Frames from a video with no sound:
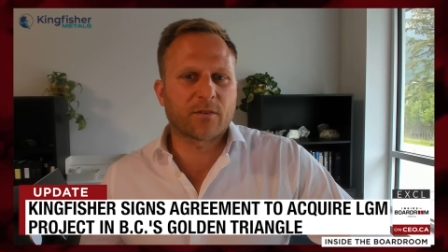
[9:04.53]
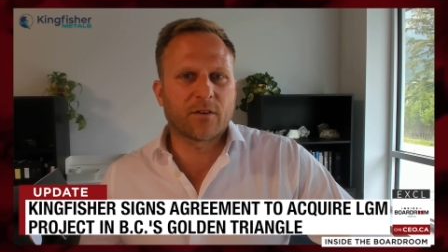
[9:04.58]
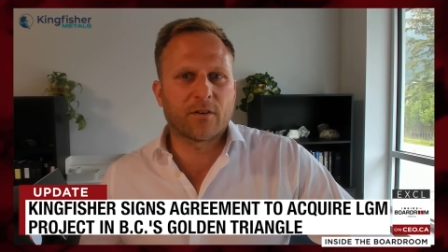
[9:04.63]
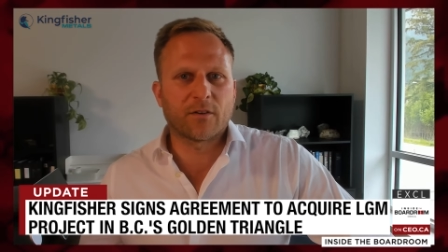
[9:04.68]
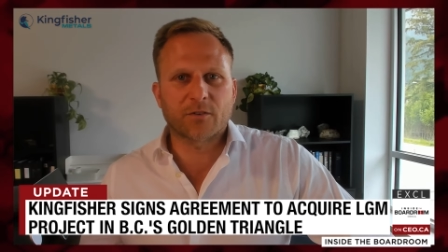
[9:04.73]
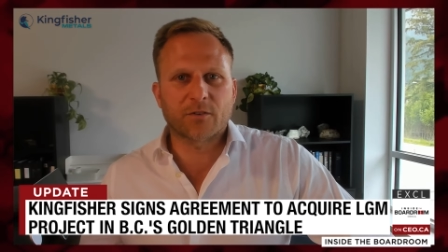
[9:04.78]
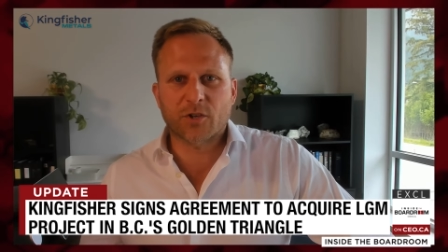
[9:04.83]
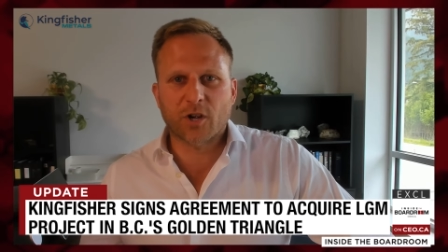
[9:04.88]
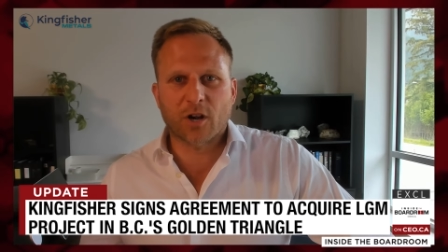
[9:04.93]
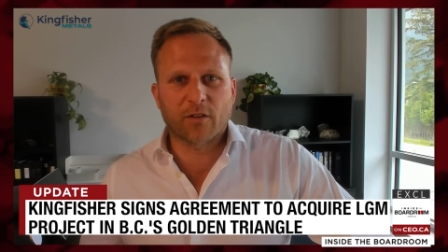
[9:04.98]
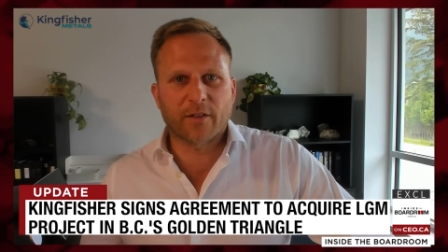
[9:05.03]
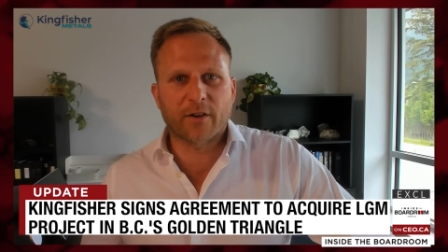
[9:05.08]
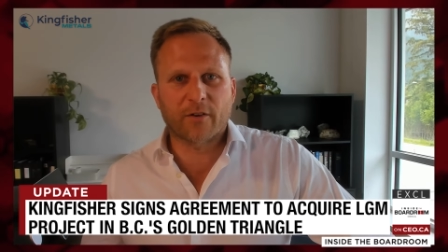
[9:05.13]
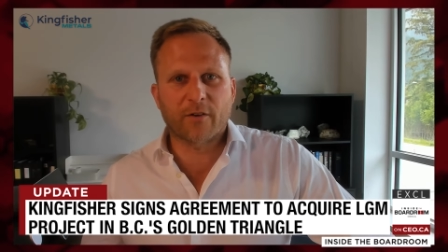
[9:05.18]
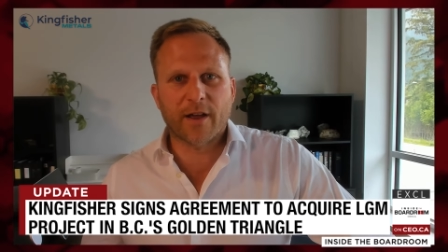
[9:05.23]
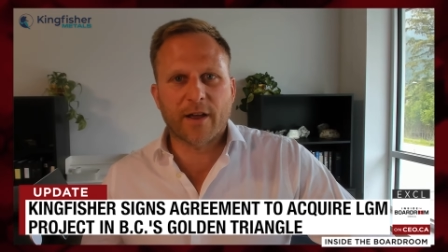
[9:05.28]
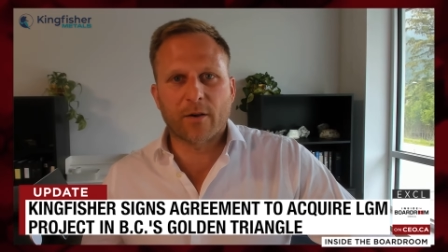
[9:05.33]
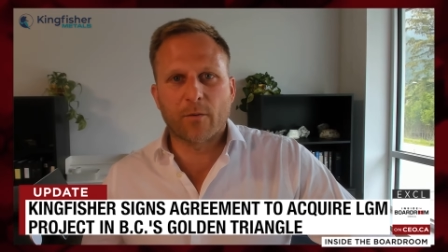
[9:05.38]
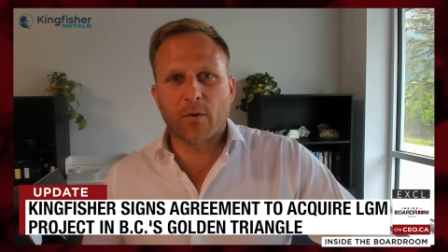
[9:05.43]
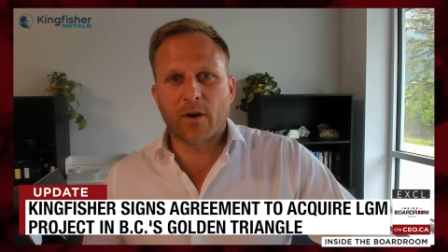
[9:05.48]
You know, Charlie
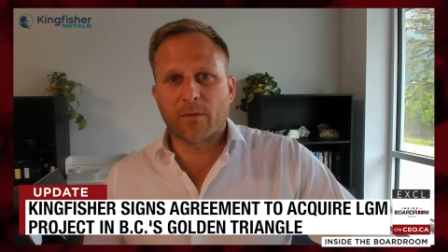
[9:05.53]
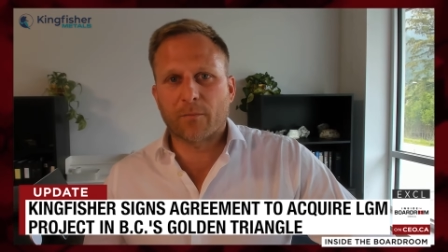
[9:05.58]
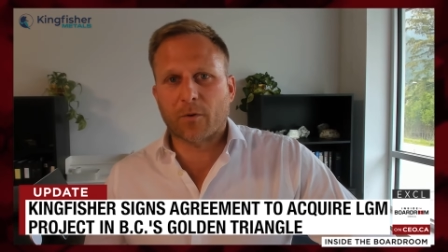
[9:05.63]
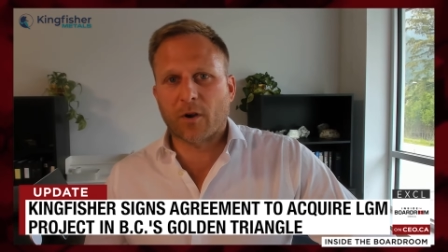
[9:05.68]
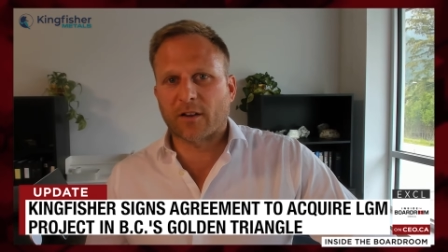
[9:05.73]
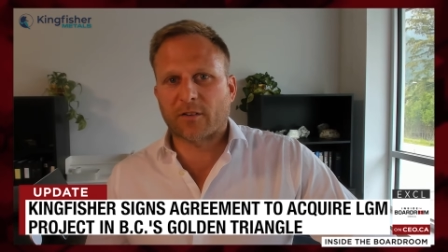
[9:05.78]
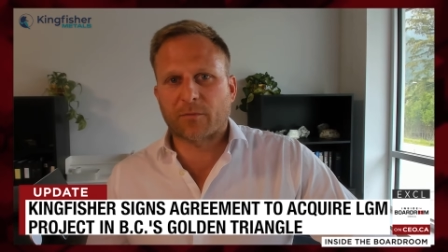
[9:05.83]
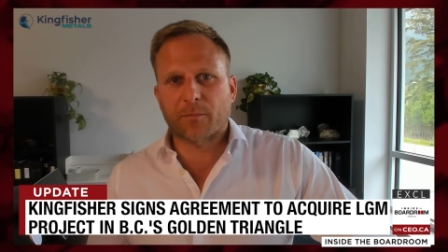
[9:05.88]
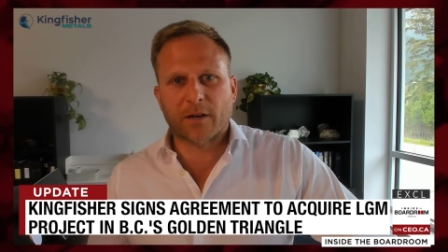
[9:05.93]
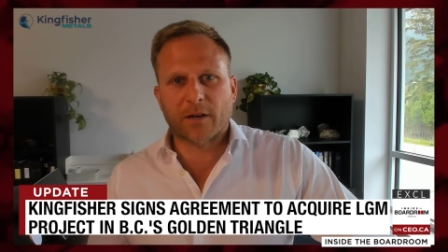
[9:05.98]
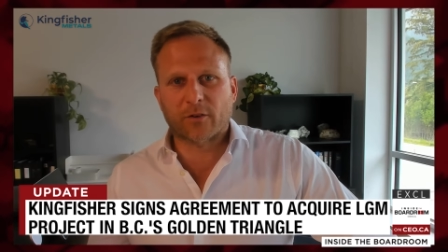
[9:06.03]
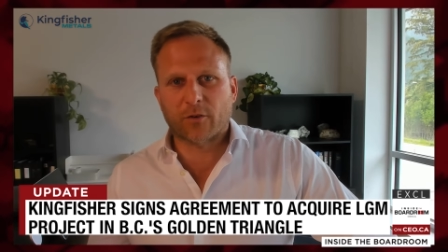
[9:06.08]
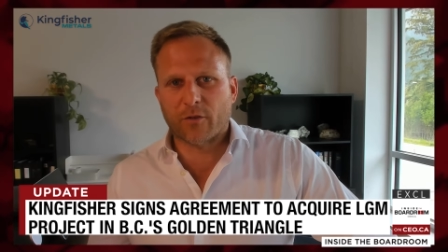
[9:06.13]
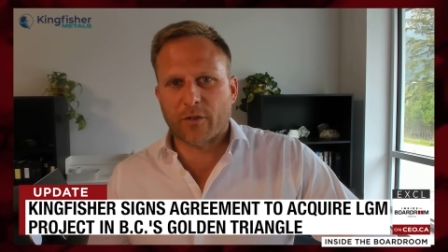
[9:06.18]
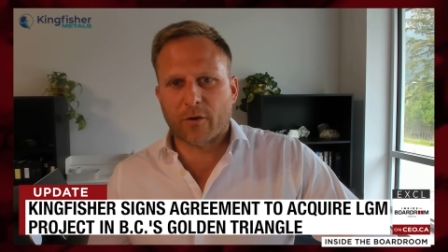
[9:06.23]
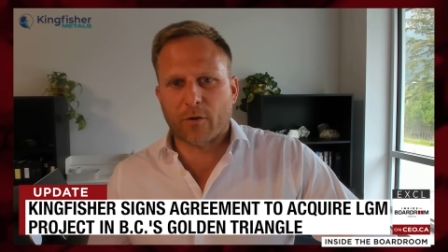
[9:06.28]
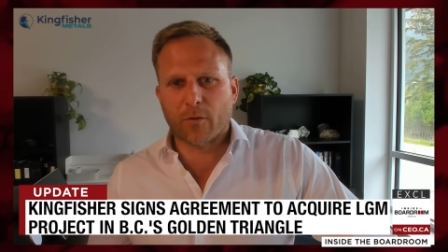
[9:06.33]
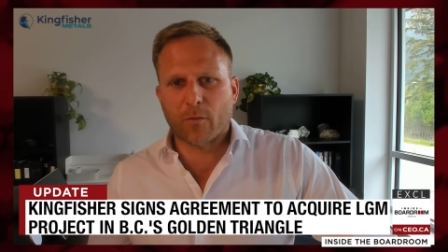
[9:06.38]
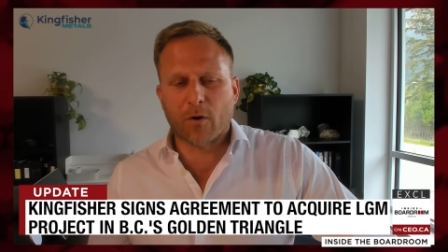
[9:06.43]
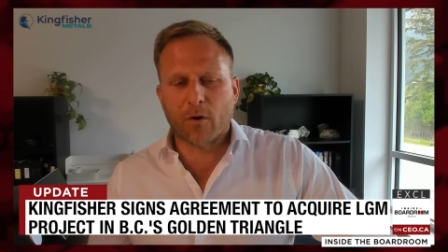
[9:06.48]
Greig won Prospector
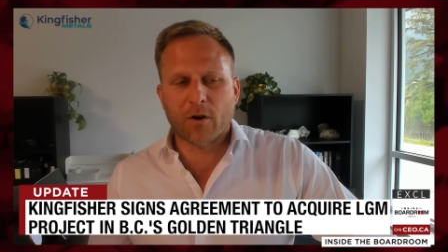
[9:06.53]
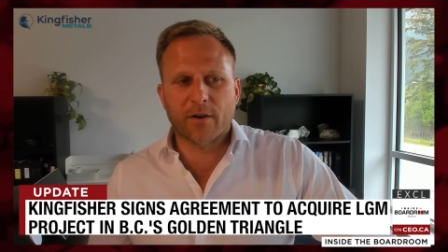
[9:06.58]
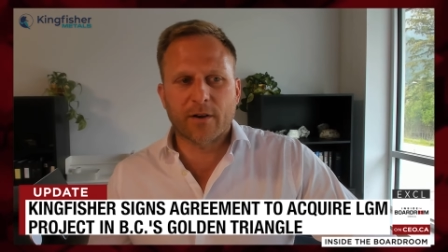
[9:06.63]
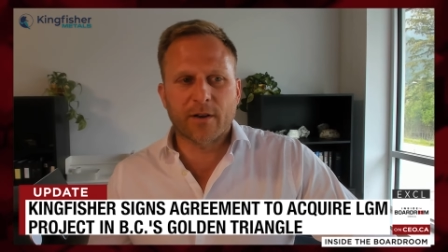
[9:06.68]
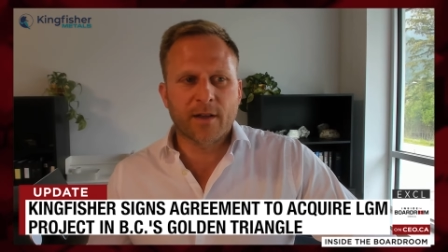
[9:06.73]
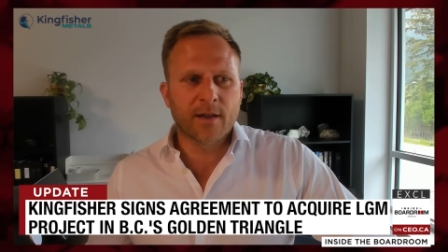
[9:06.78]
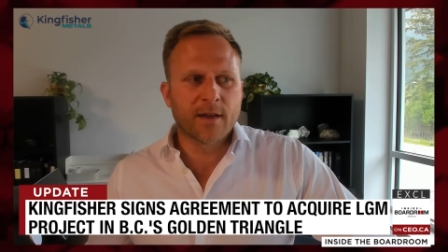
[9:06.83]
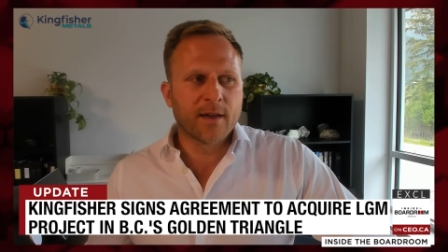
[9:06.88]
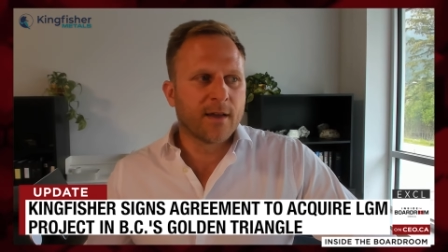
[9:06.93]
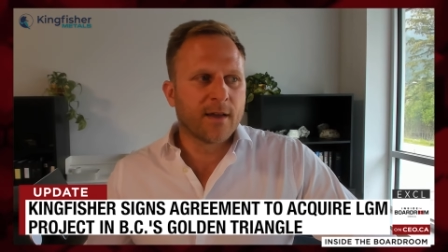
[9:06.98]
of the Year award,